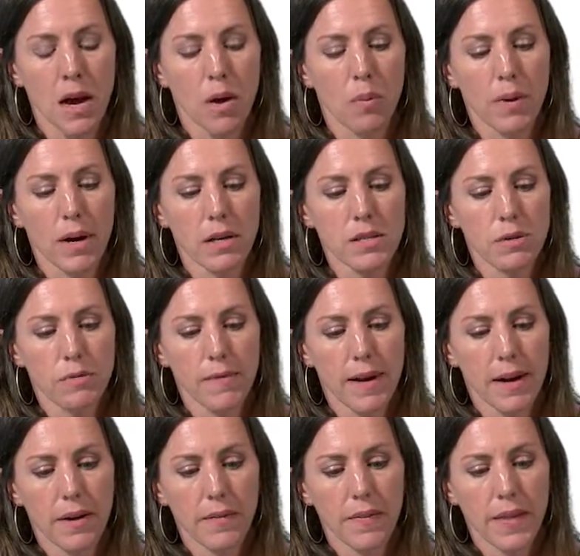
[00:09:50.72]
We also
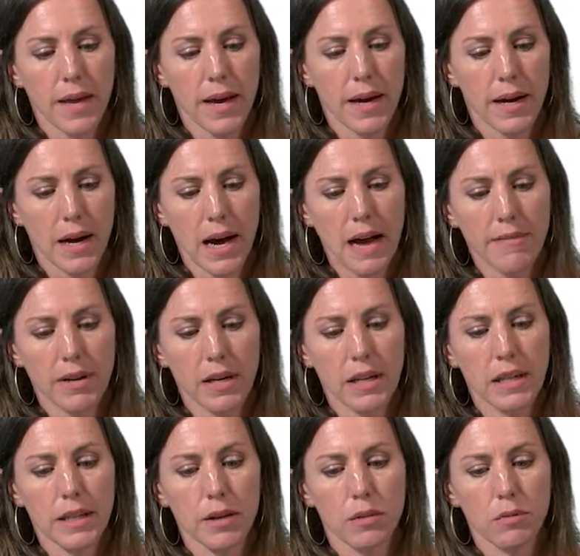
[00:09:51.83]
found that having
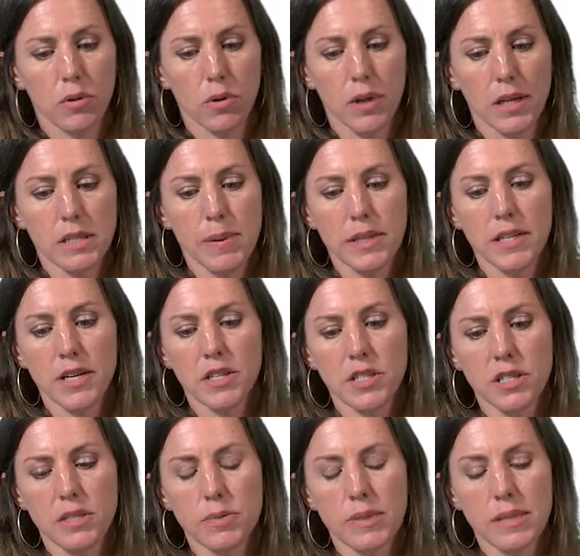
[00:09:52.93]
clear role
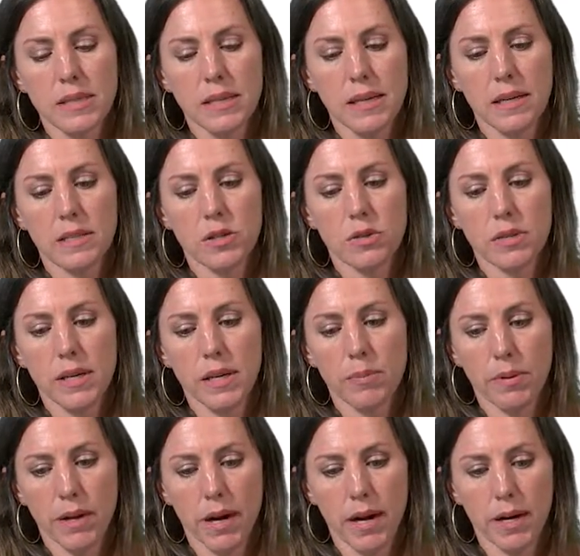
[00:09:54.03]
expectations was associated
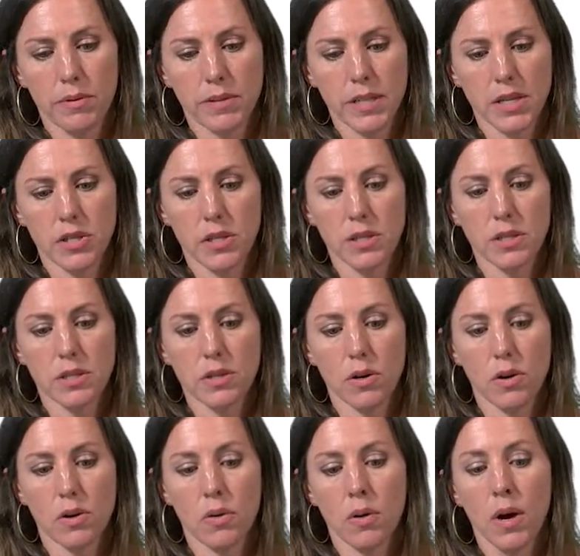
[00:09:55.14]
with higher retention.
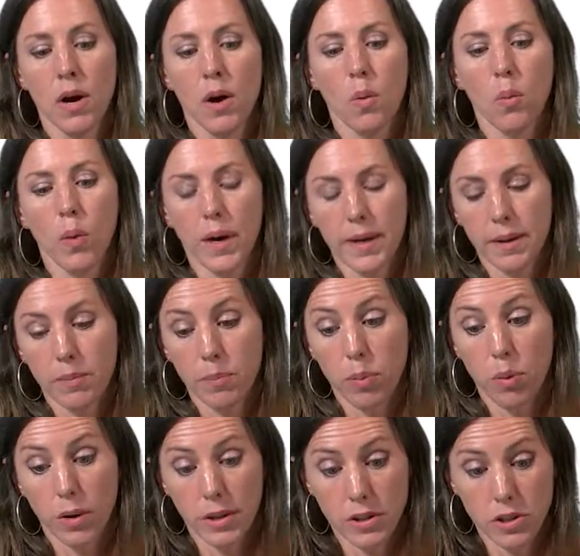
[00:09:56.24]
So one
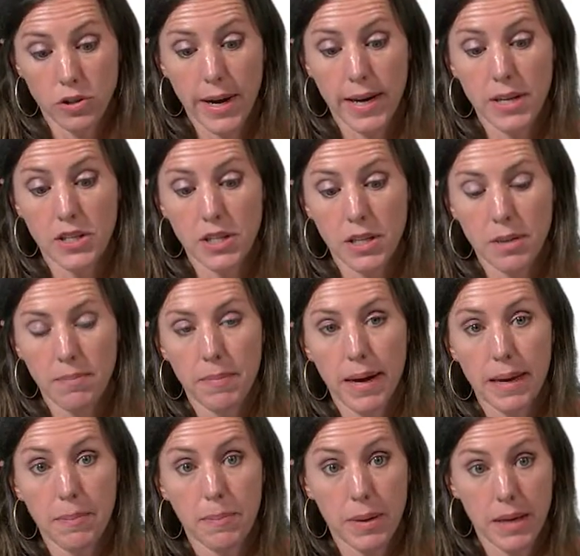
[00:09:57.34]
important strategy
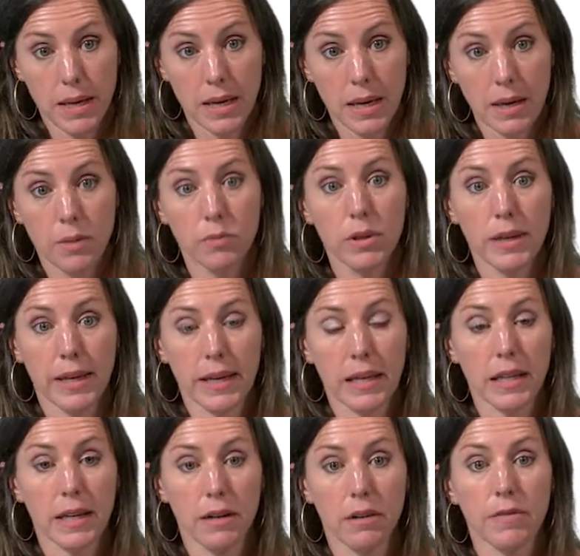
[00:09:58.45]
might be really
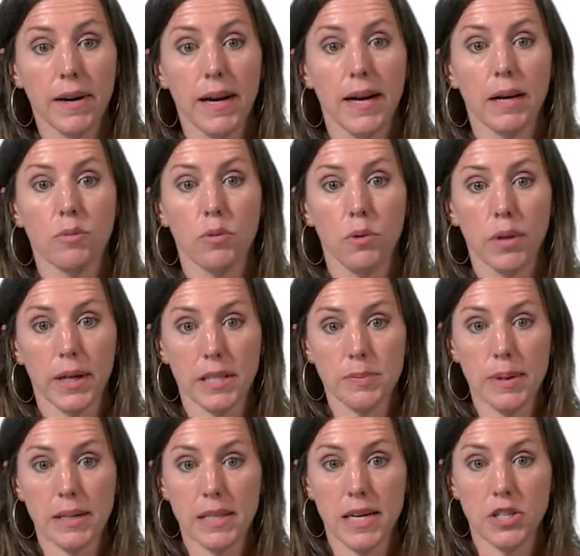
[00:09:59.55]
clarifying role
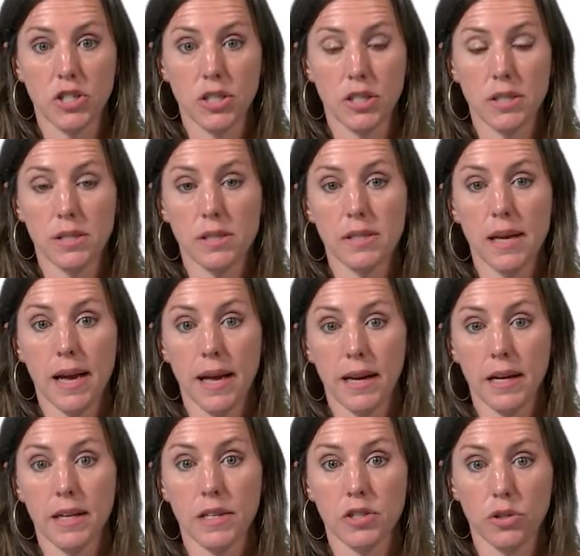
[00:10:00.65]
expectations at
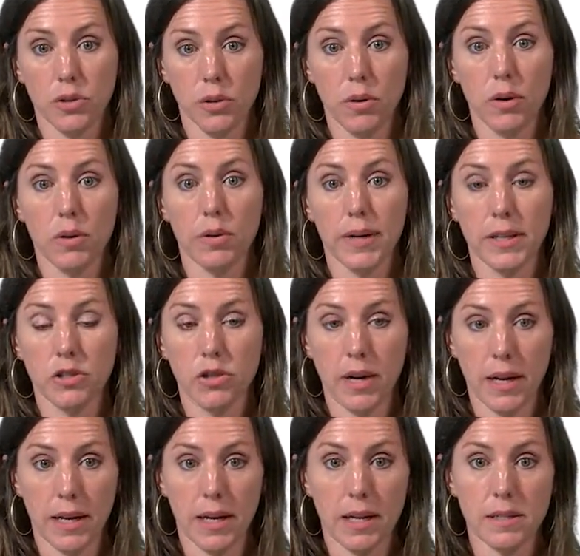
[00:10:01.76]
initial and ongoing
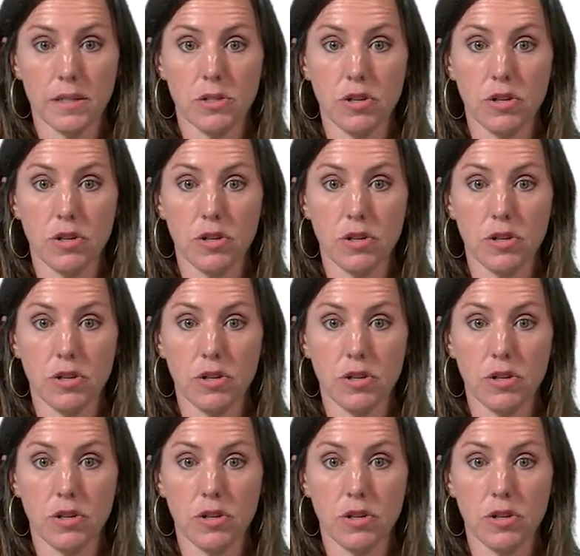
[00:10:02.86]
trainings in